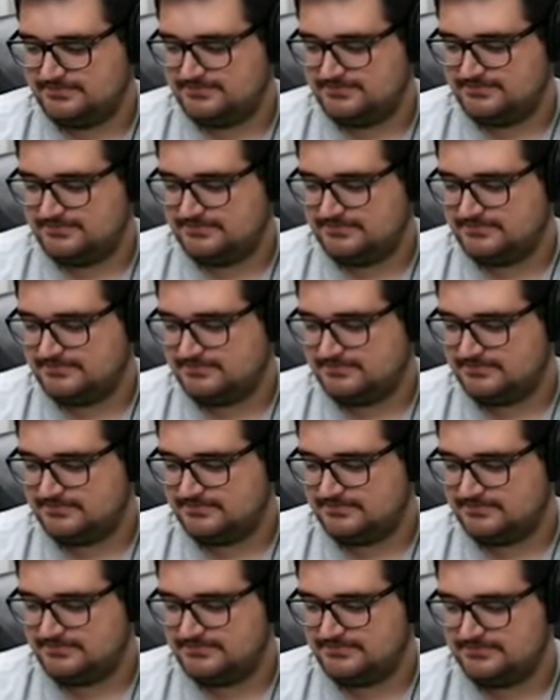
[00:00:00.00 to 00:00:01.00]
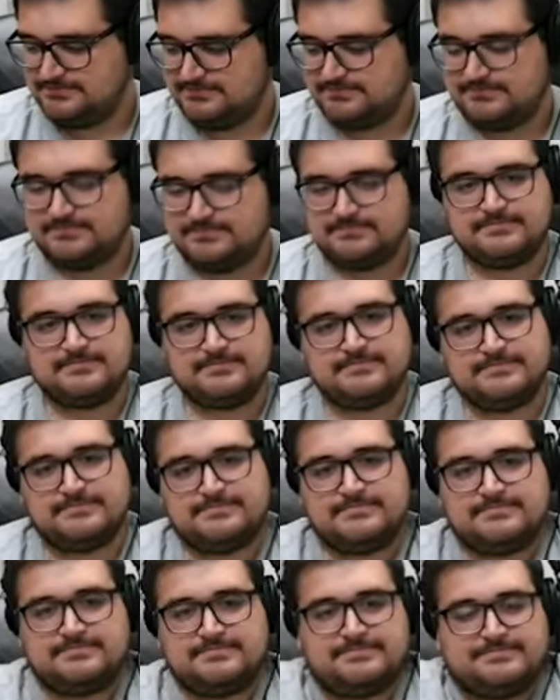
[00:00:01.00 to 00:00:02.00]

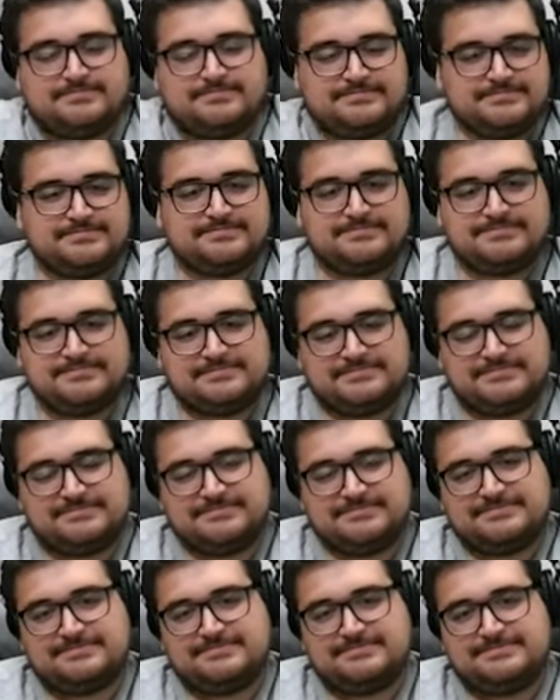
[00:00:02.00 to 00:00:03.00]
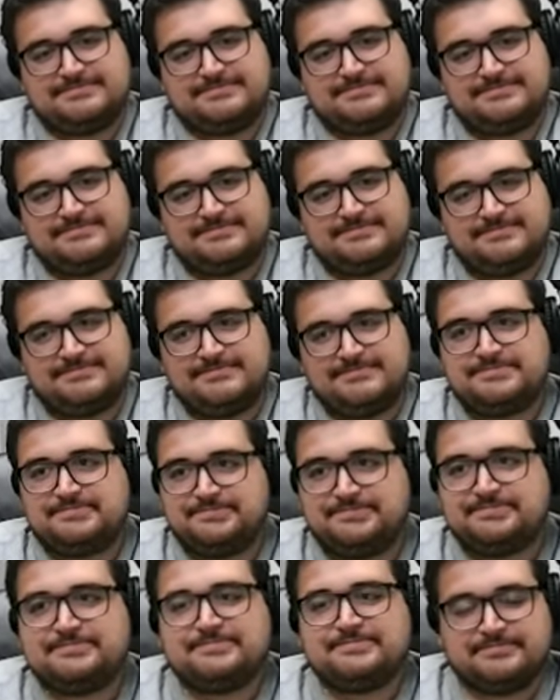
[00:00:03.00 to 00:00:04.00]

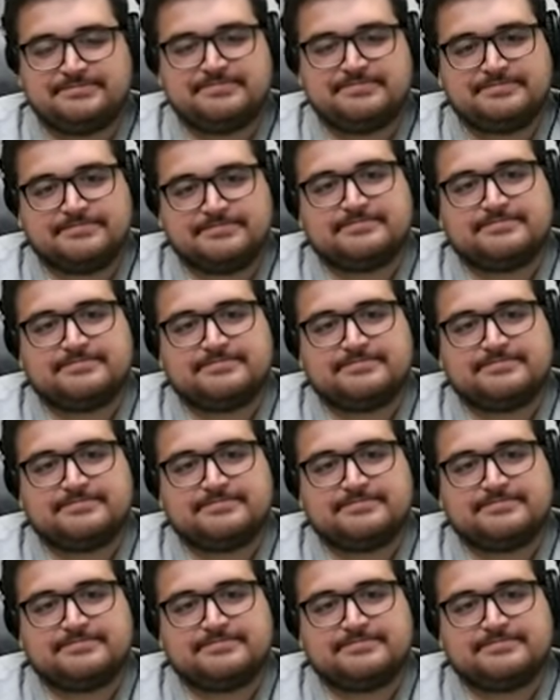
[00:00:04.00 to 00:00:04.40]
The person shown says nothing.